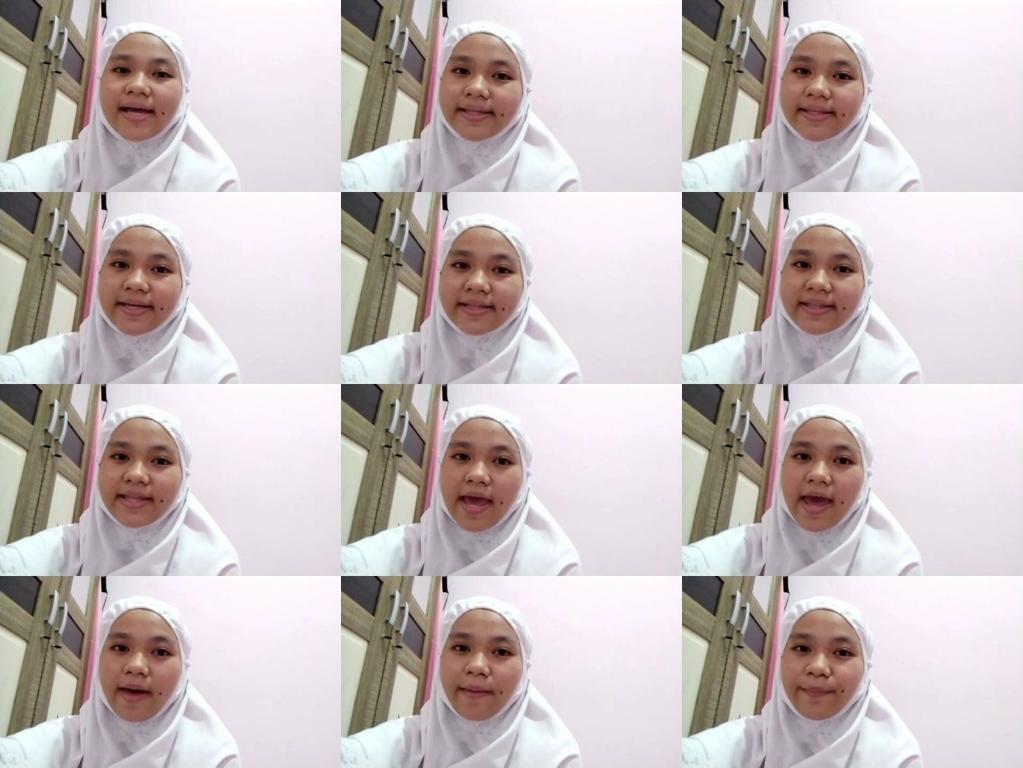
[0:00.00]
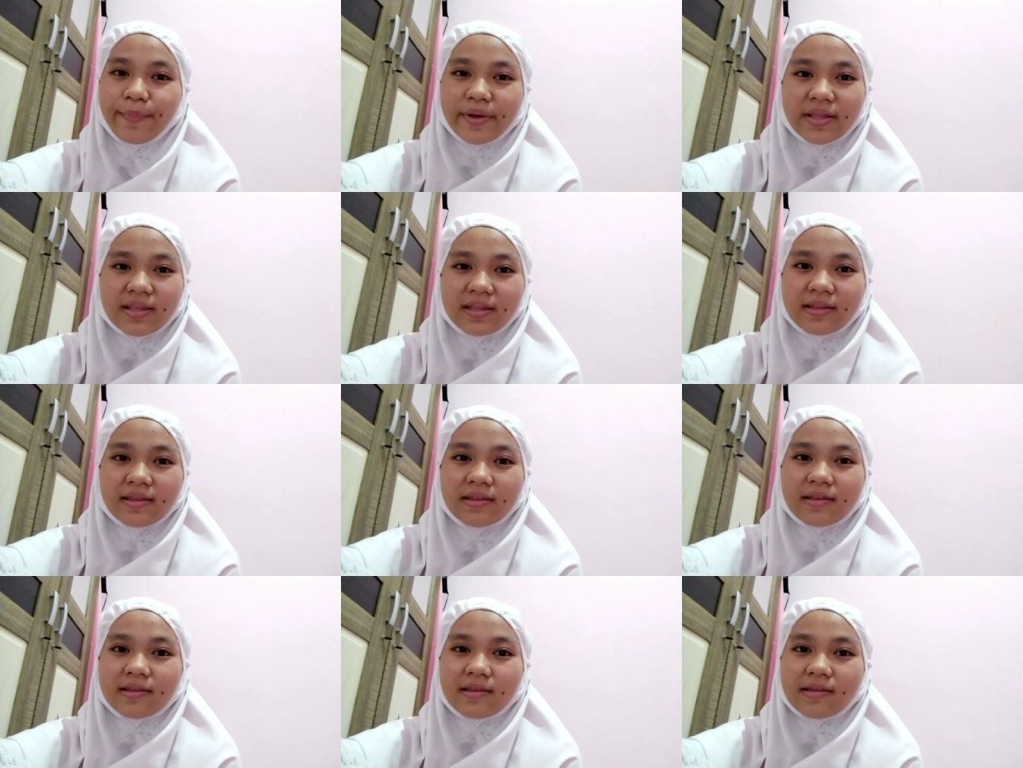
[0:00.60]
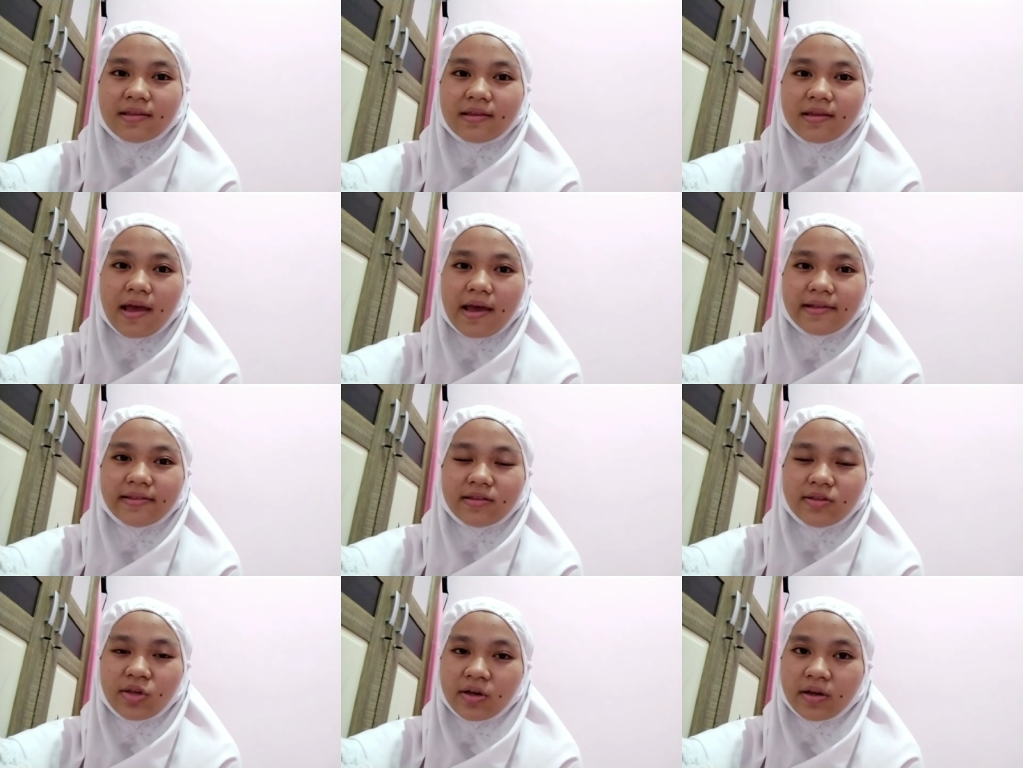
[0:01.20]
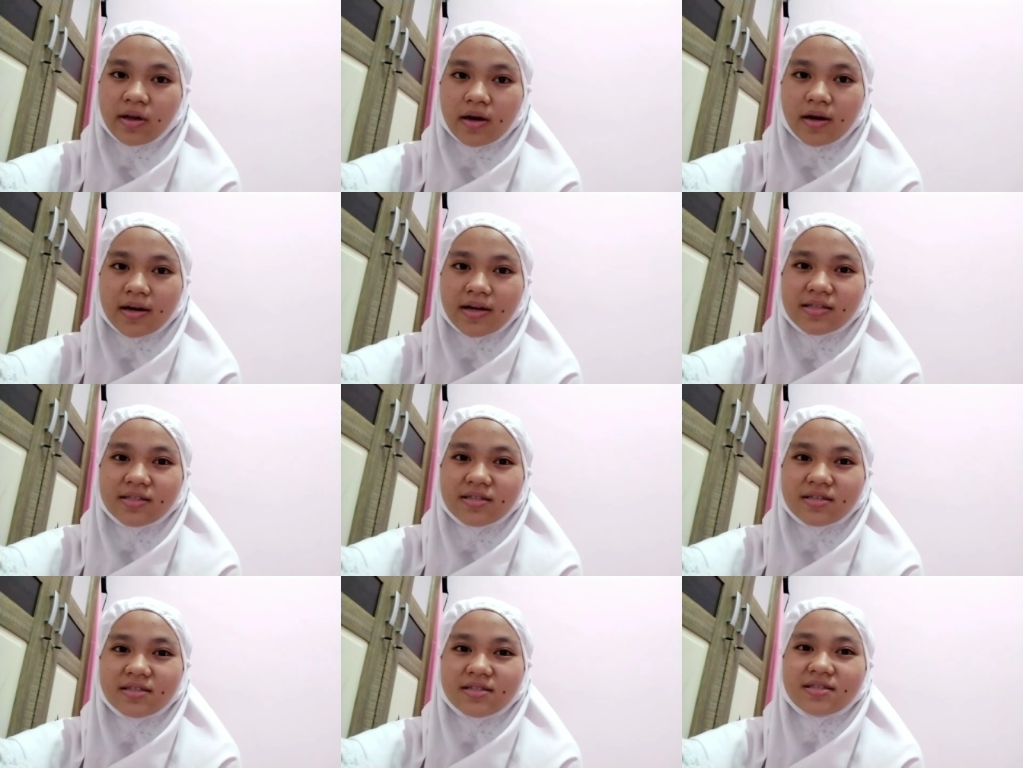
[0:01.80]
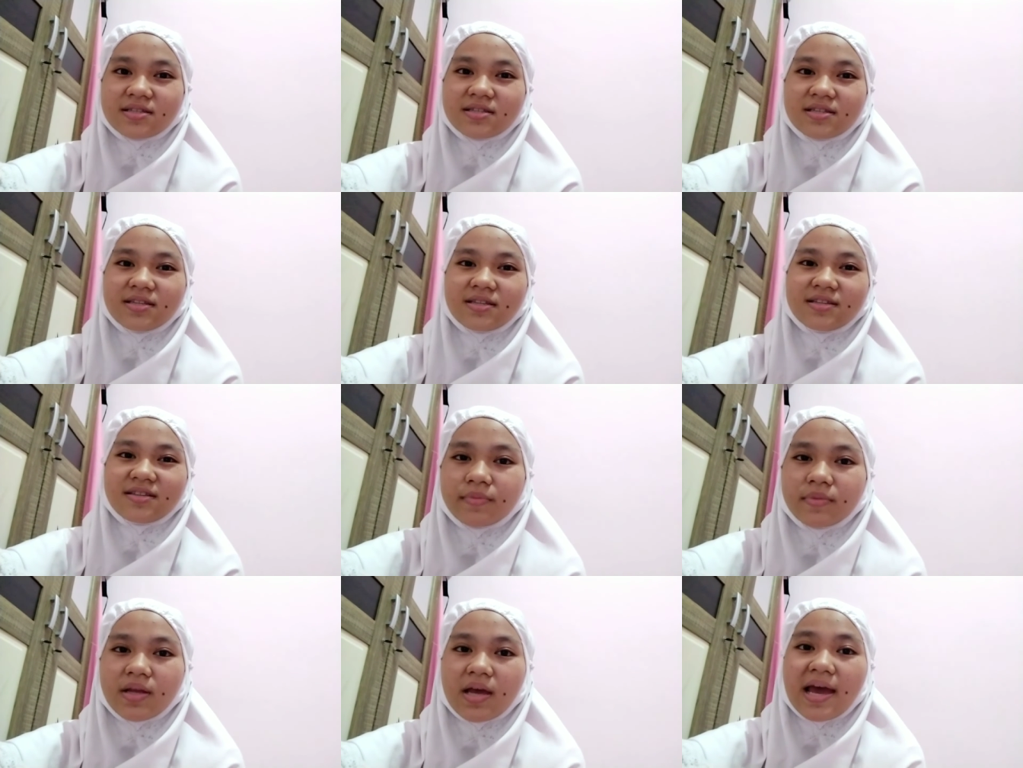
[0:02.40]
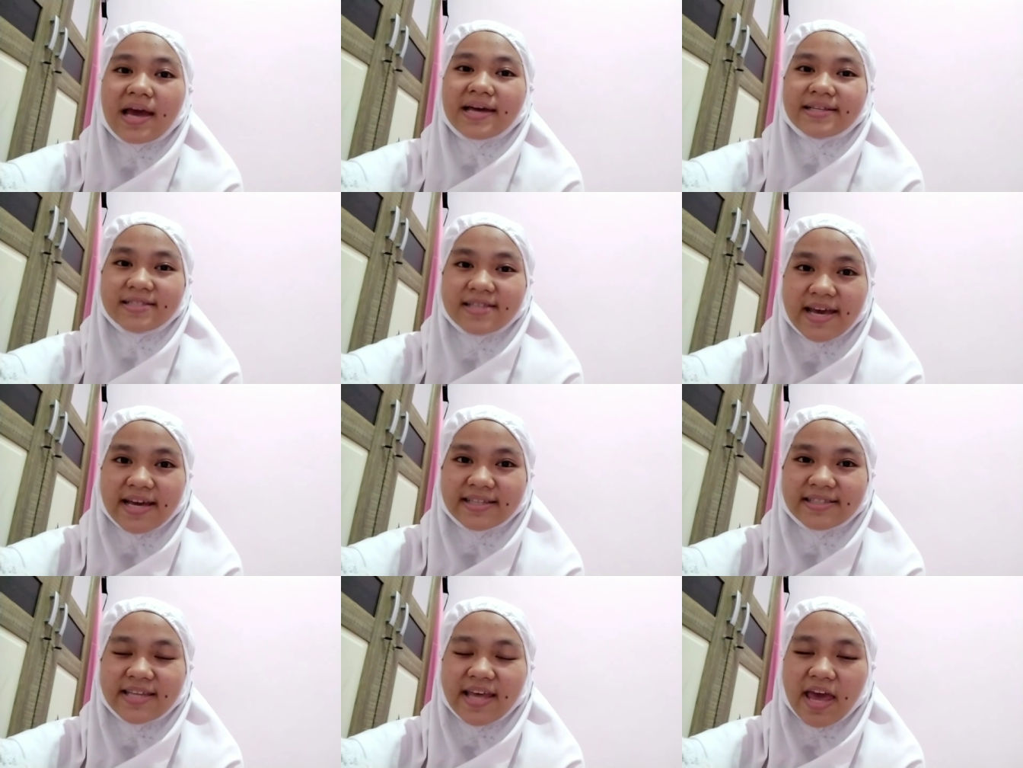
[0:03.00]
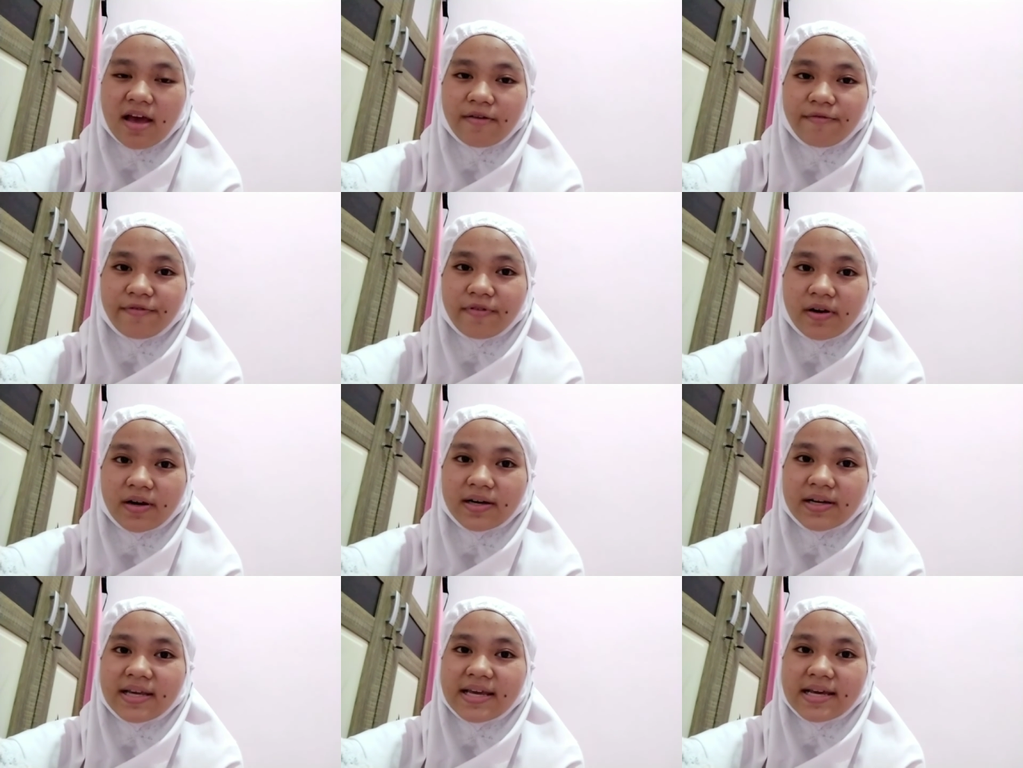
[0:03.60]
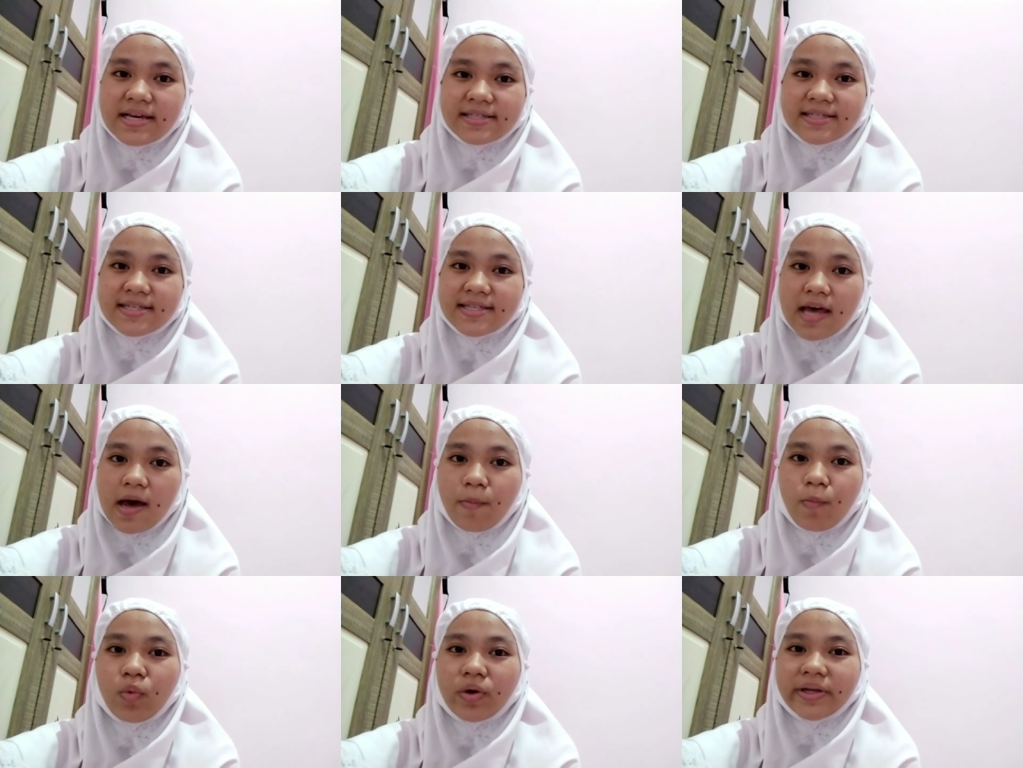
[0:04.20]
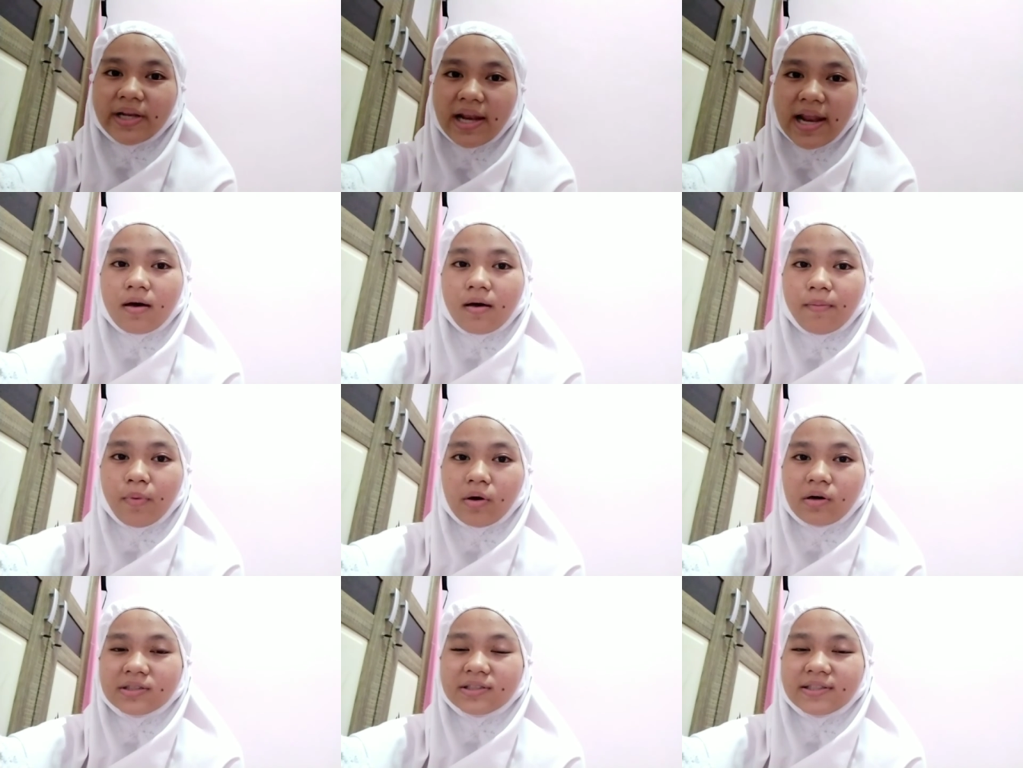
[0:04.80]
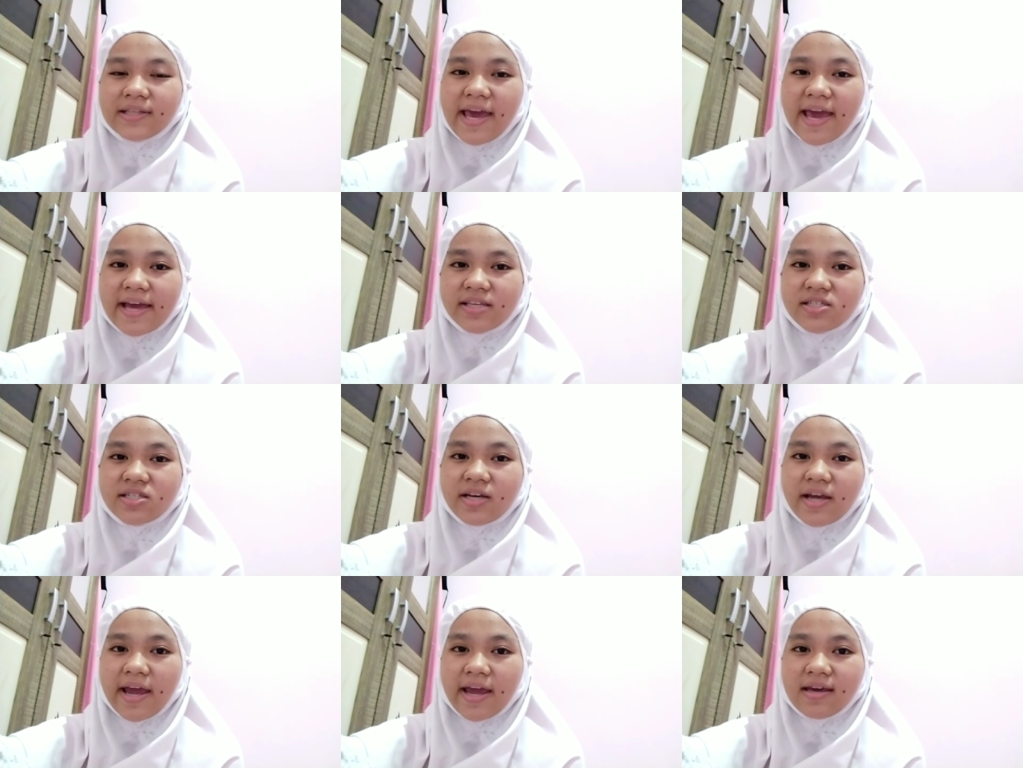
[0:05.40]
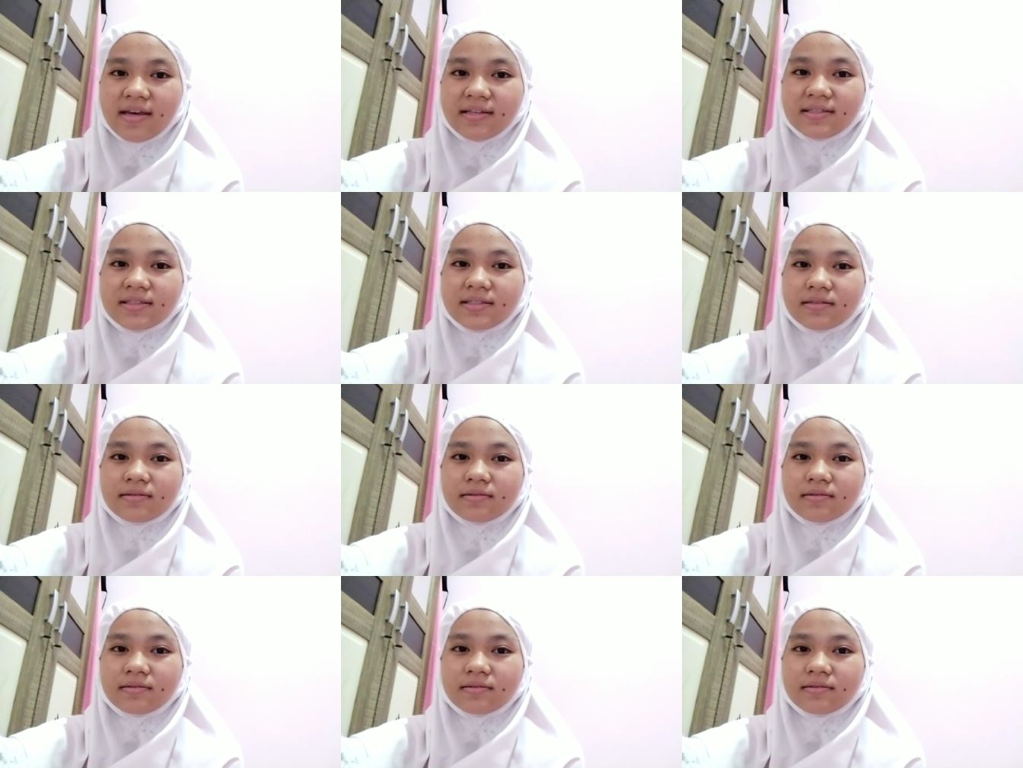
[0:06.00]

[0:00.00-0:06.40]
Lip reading: that happen at the greatest, that ever in someone about age 8